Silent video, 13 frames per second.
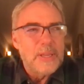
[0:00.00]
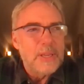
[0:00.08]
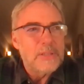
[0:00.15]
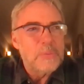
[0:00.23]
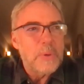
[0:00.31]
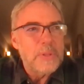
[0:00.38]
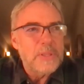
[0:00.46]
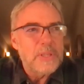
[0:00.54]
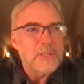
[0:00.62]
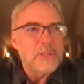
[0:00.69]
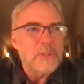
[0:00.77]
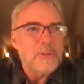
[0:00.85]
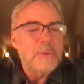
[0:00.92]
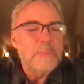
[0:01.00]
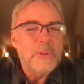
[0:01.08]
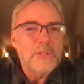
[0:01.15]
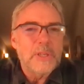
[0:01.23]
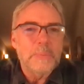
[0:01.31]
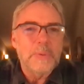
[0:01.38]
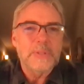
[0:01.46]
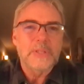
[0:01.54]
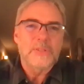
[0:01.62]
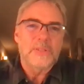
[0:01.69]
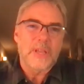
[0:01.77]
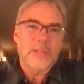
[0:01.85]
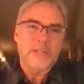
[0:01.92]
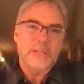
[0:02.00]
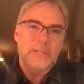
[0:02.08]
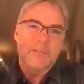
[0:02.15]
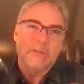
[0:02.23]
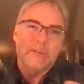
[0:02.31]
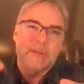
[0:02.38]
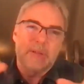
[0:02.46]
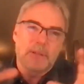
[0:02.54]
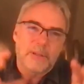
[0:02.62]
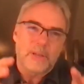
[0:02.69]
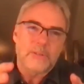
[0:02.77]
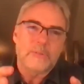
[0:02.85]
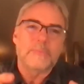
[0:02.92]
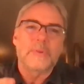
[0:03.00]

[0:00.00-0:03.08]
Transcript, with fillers: it's one thing to do your music, but to set it in a a,